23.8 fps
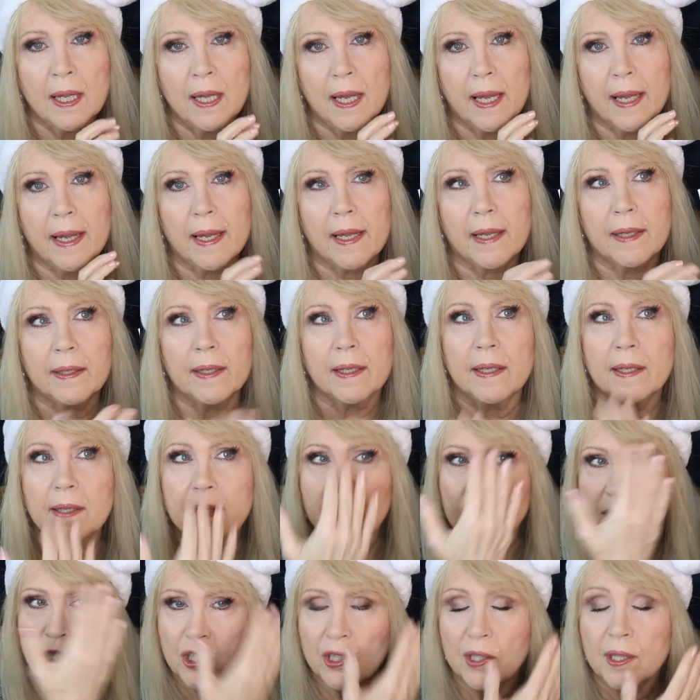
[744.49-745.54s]
And
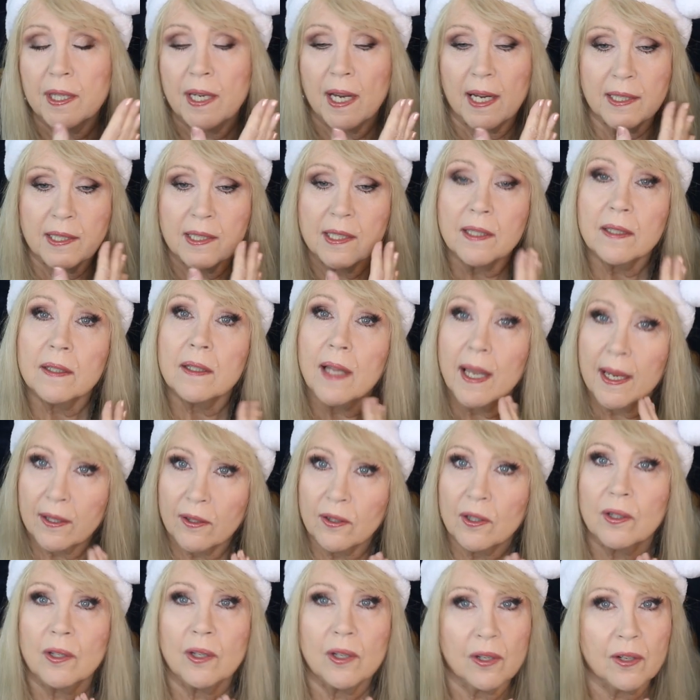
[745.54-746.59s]
initially I did like
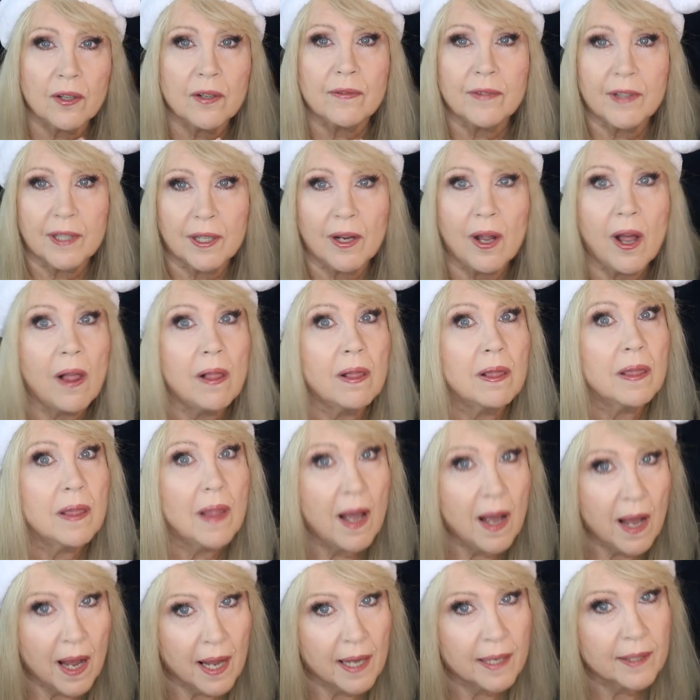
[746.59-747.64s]
the look of it a
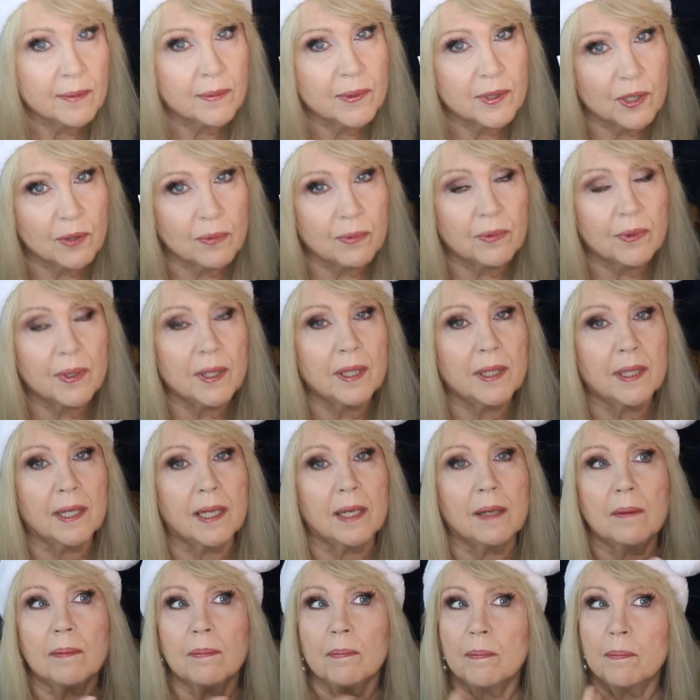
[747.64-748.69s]
lot. It was
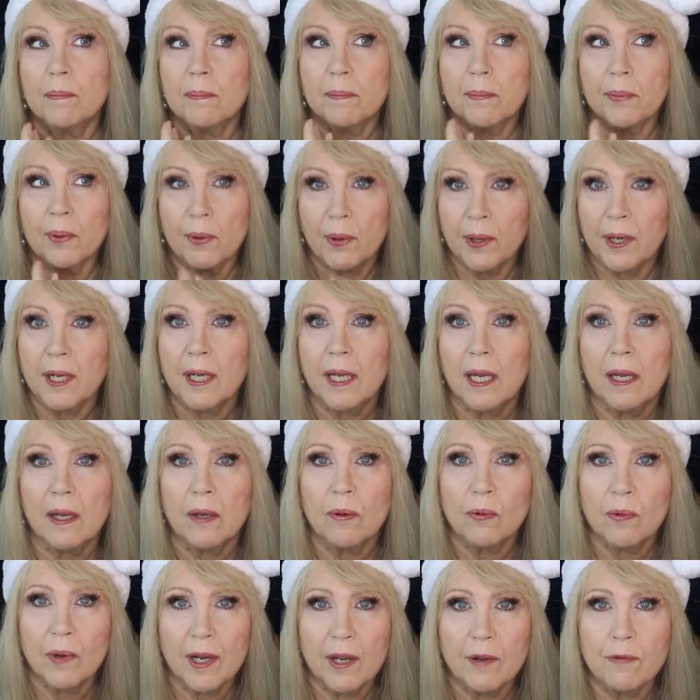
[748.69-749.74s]
really pretty
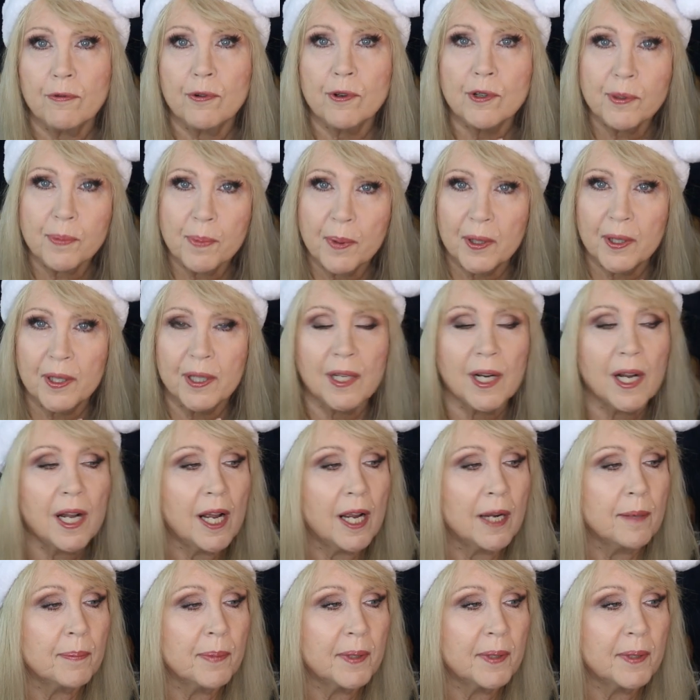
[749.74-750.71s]
when I first put it on.